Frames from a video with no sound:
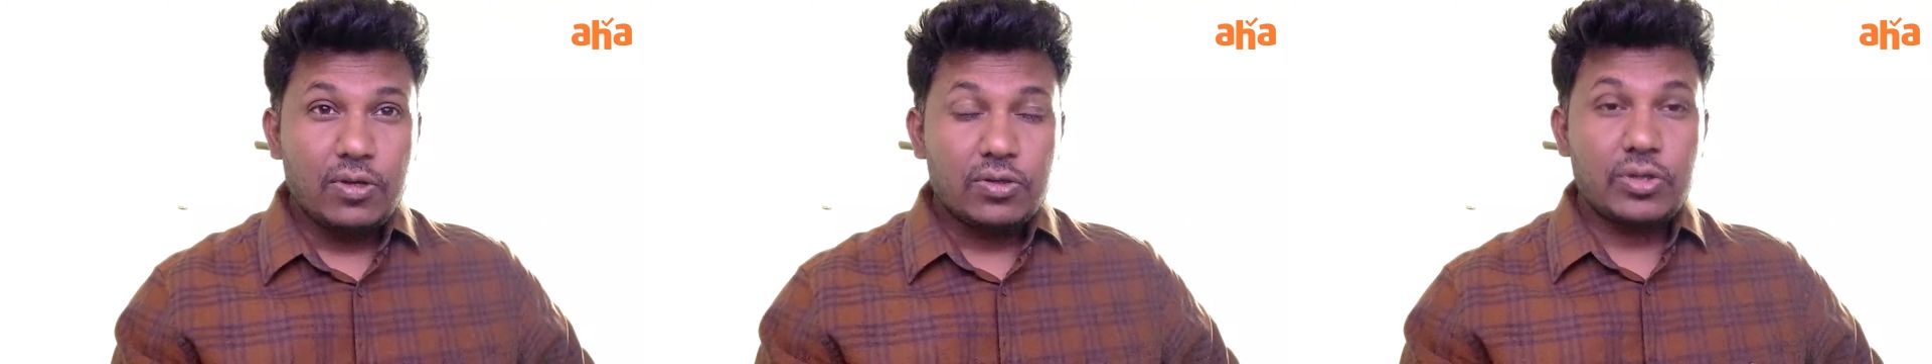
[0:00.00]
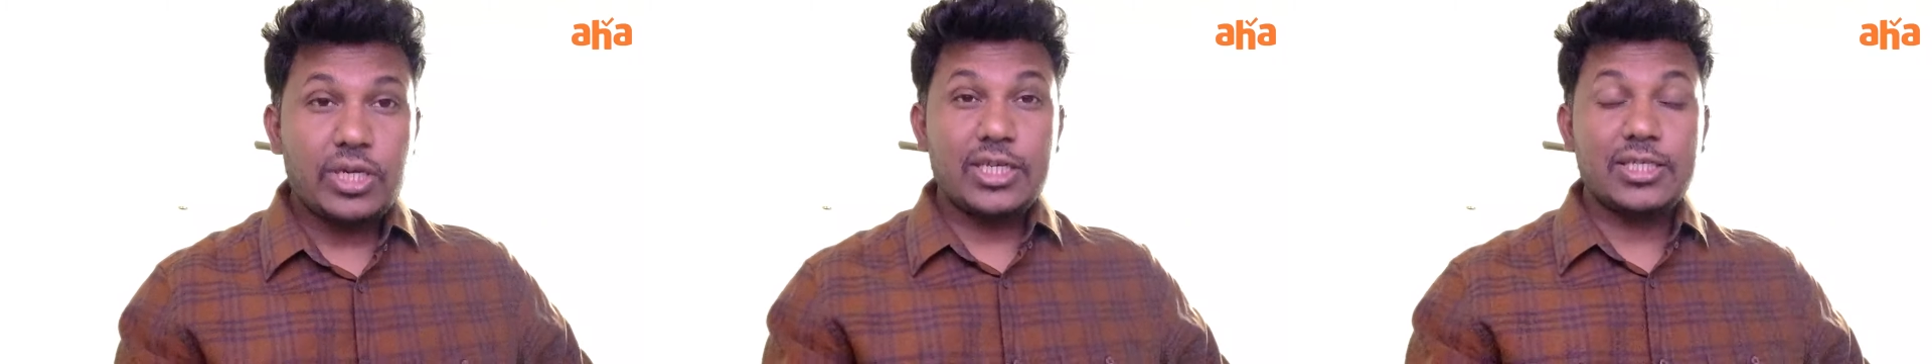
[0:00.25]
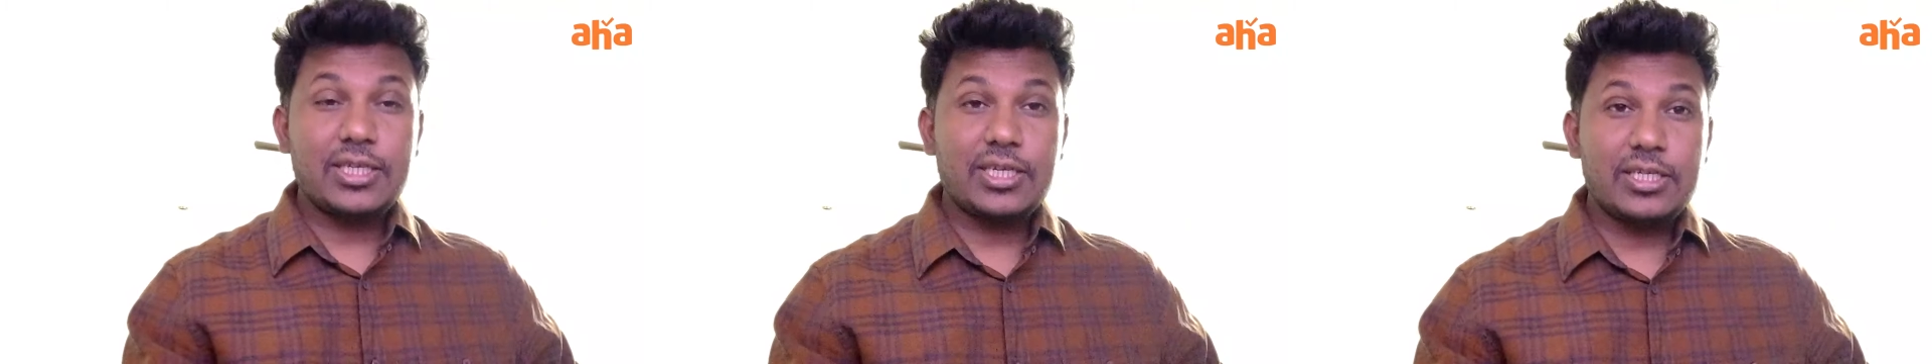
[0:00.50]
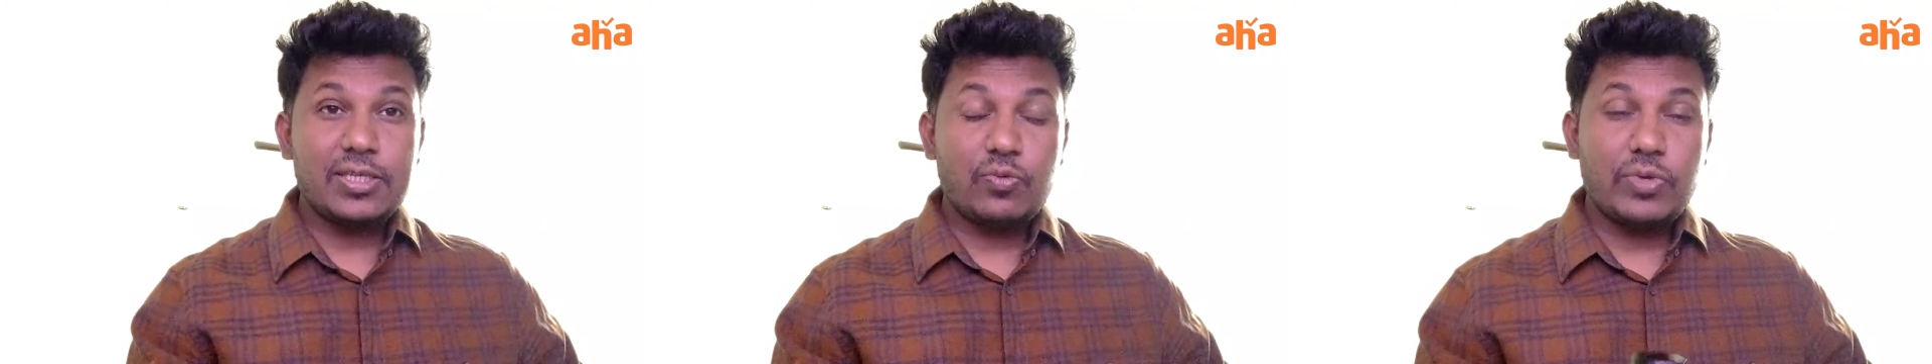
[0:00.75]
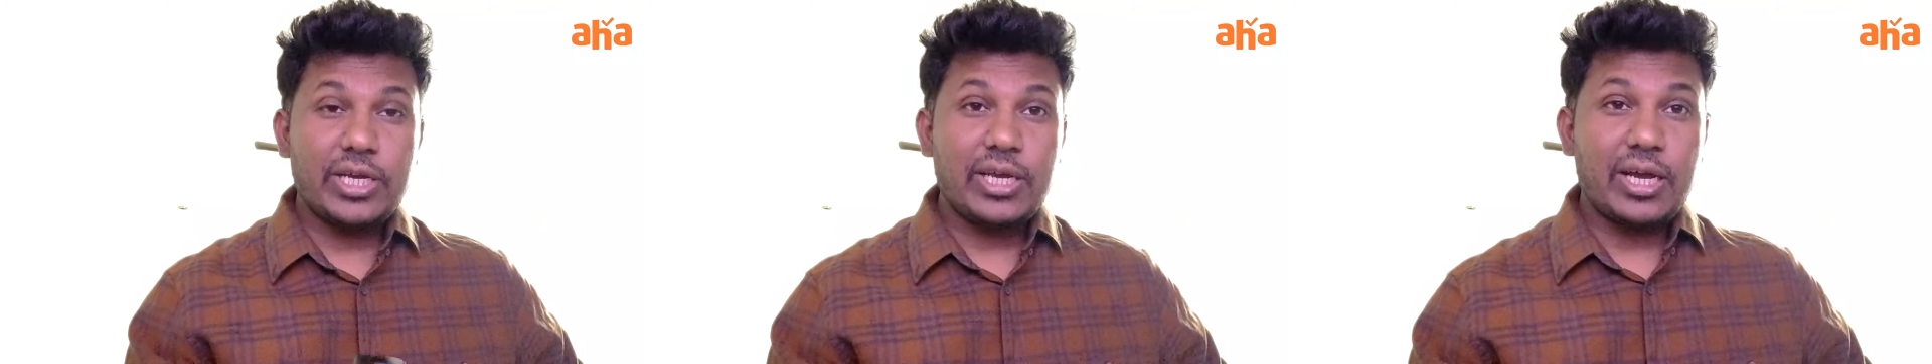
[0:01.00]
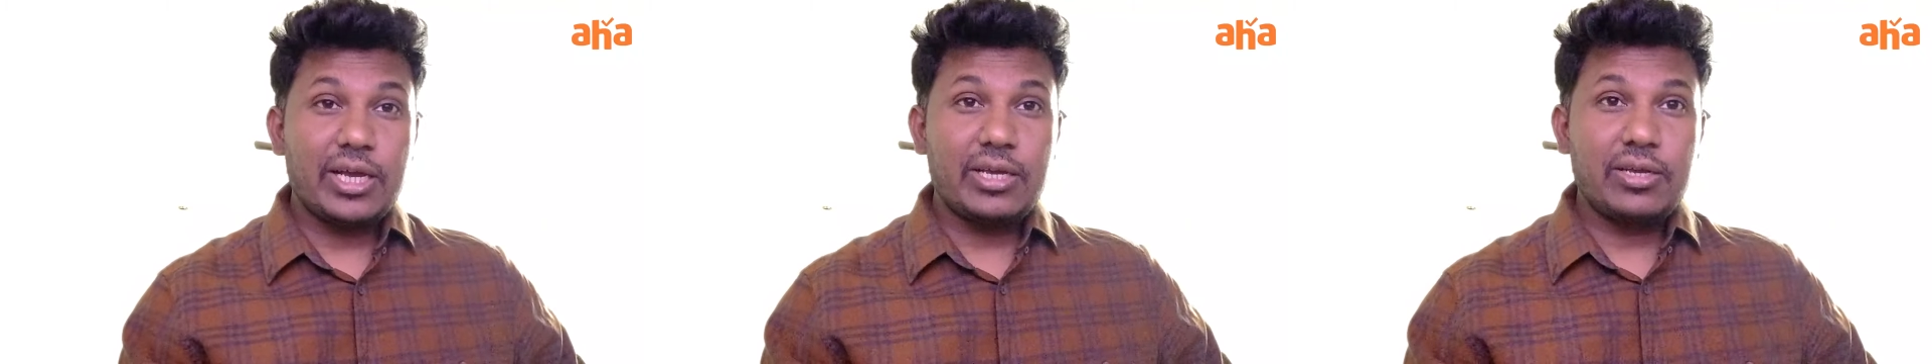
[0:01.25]
So that is the reason
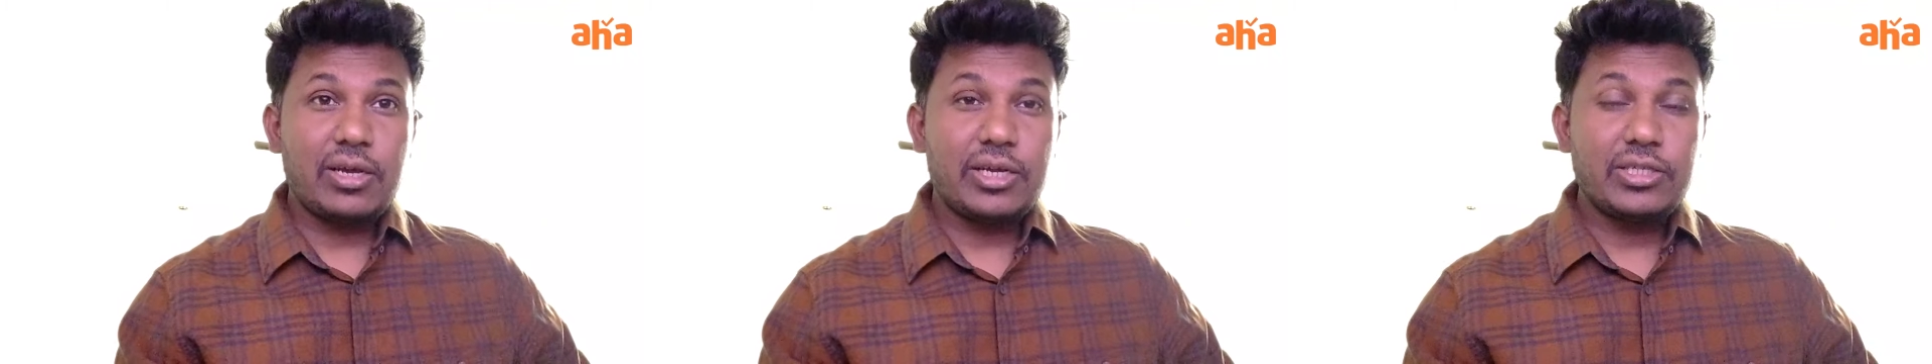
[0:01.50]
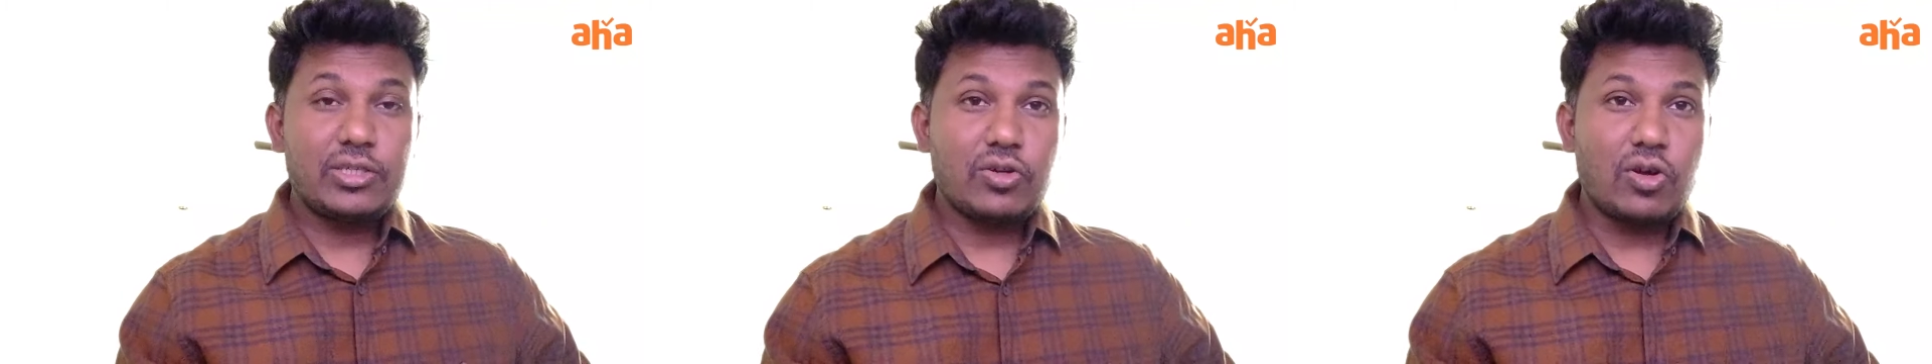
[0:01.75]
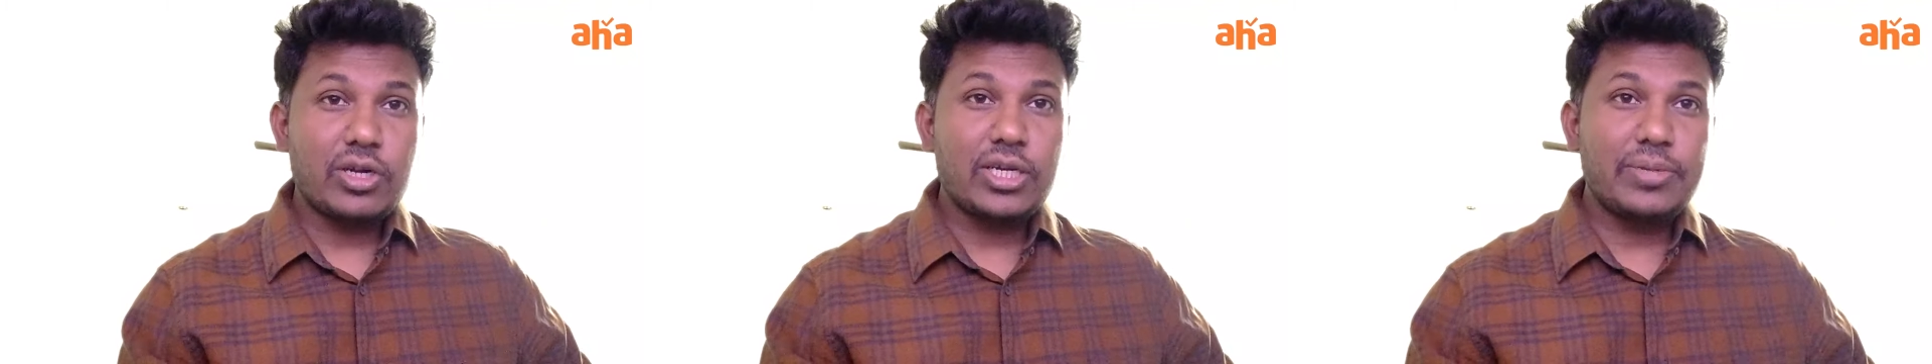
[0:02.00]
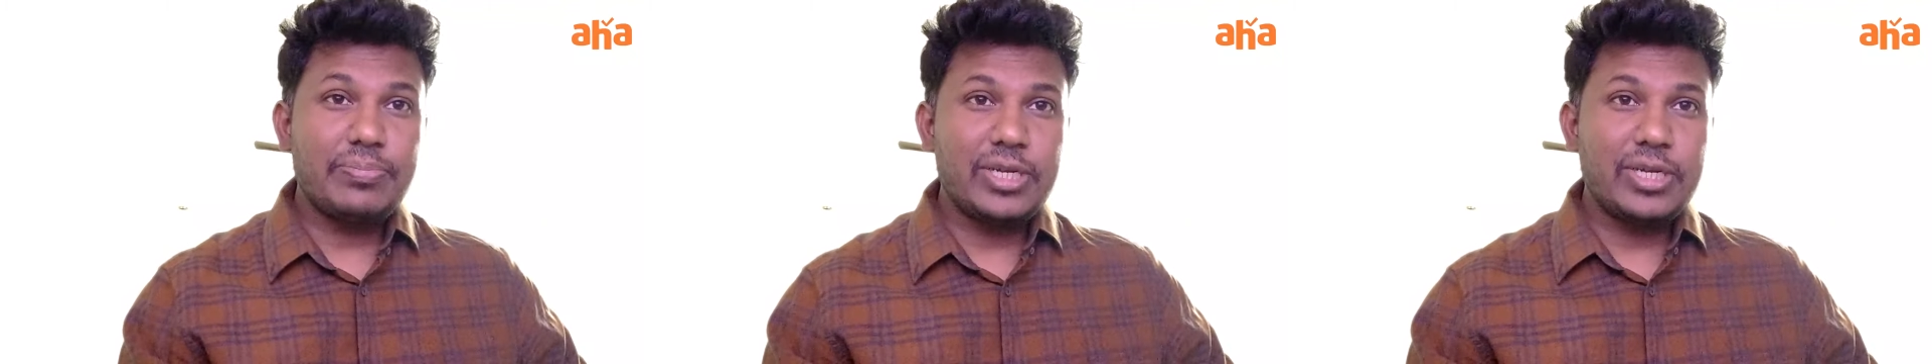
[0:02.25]
why I strongly